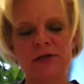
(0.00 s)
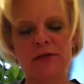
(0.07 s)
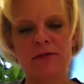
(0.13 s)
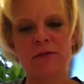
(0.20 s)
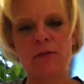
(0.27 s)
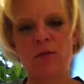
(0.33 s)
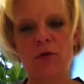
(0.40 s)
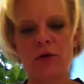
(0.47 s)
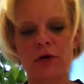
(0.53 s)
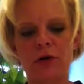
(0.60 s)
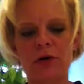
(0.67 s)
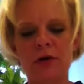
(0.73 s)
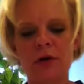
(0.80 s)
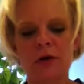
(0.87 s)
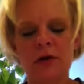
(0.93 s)
The
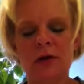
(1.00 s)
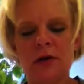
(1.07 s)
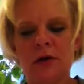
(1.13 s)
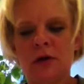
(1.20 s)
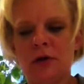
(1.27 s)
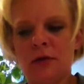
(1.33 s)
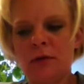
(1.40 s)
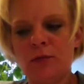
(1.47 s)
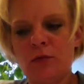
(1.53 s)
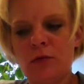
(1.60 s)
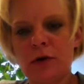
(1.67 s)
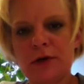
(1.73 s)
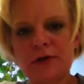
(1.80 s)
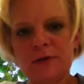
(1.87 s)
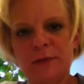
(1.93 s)
more
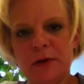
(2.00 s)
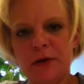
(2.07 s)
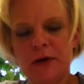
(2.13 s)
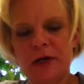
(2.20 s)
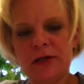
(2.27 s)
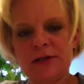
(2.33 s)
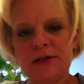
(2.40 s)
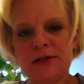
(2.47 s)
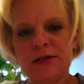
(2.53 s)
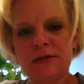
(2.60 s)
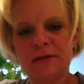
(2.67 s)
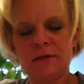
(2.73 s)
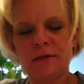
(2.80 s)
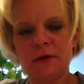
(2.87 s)
experience